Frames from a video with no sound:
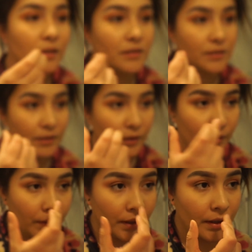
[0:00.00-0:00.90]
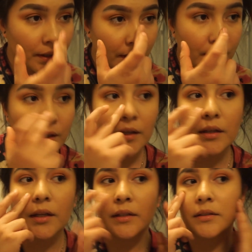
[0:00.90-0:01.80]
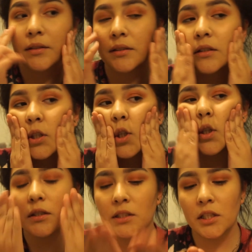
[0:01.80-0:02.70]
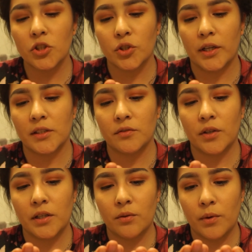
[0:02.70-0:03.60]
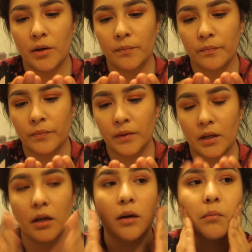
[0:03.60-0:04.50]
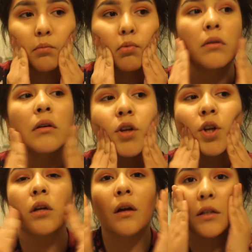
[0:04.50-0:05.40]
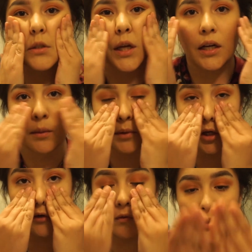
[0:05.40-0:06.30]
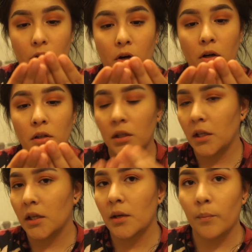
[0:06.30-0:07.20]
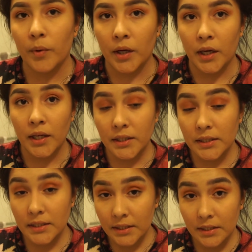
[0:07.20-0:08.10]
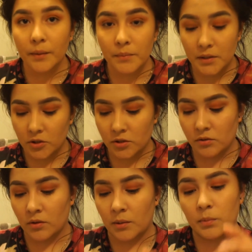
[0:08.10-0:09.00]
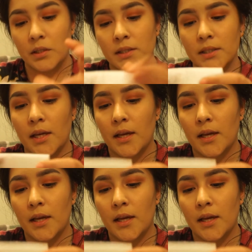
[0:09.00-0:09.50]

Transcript: So it didn't transfer anywhere. It's not coming off at all. But let me just grab this